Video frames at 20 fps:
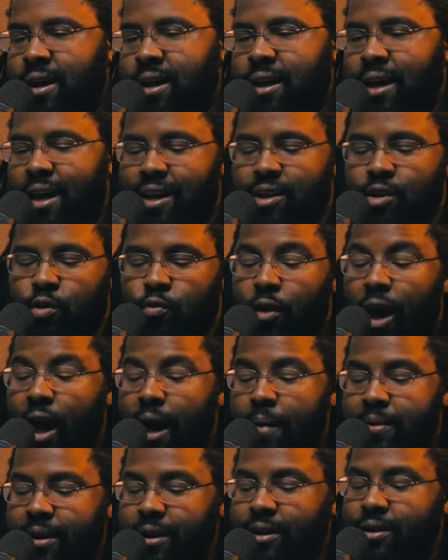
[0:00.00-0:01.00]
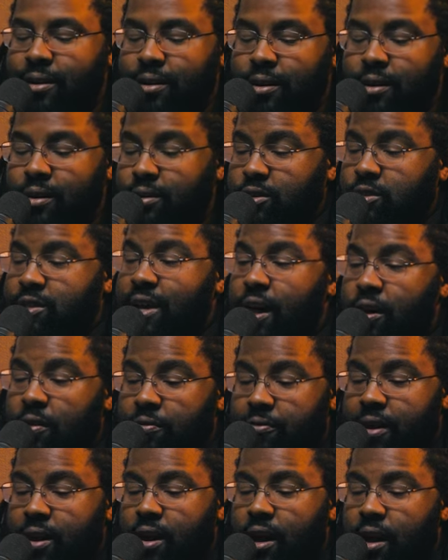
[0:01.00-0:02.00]
And you're robbing
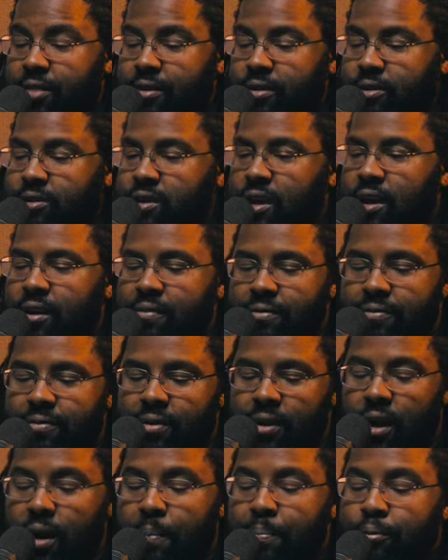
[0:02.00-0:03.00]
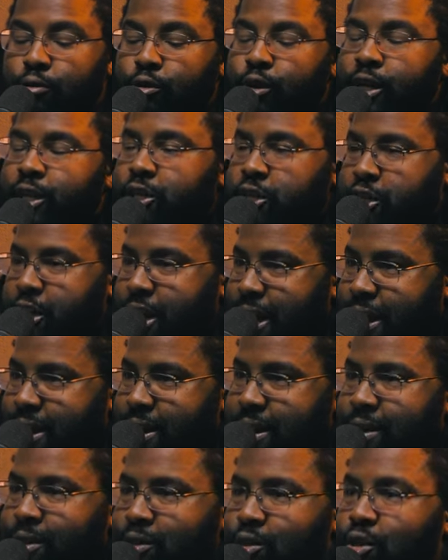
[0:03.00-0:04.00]
yourself and others of
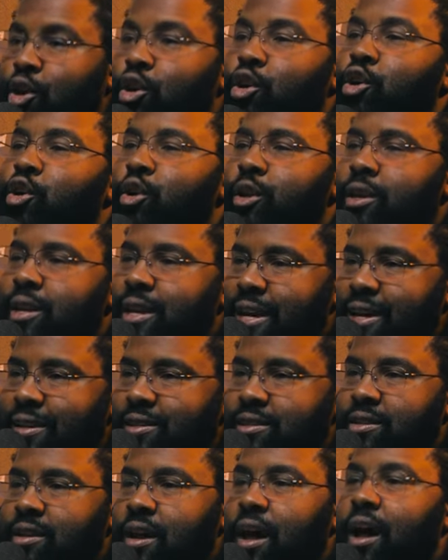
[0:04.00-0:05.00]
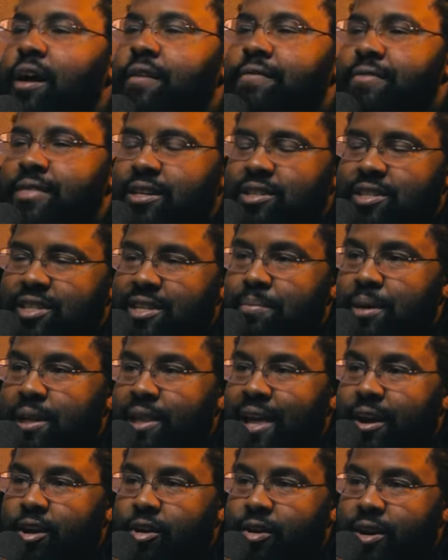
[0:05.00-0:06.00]
appreciating the goodness of the
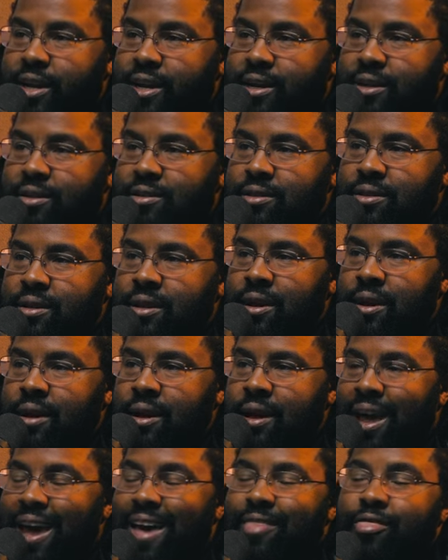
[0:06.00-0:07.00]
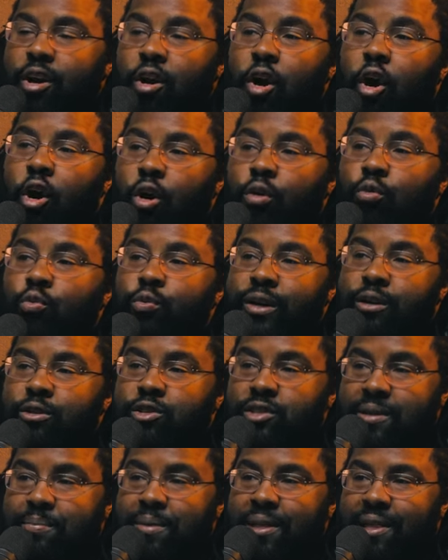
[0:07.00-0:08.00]
similarities. And there are real
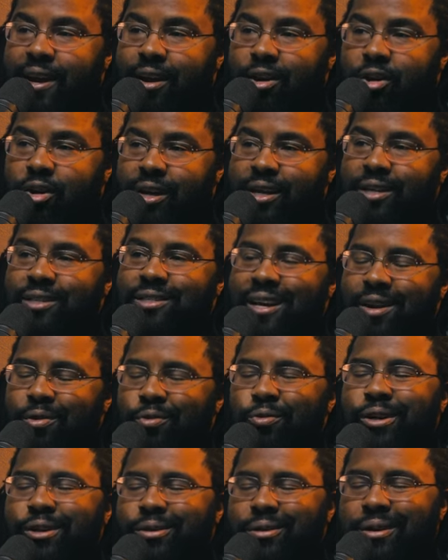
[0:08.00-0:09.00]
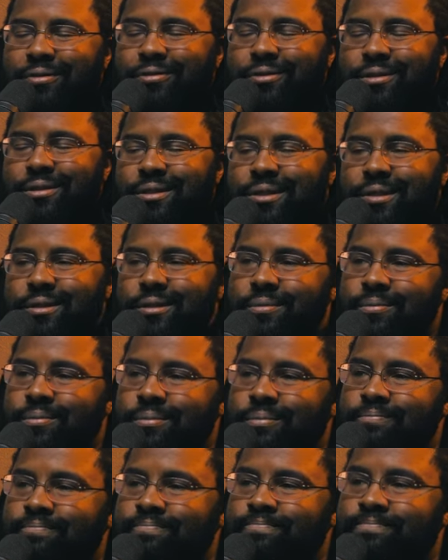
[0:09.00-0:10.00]
similarities and real differences. Mm.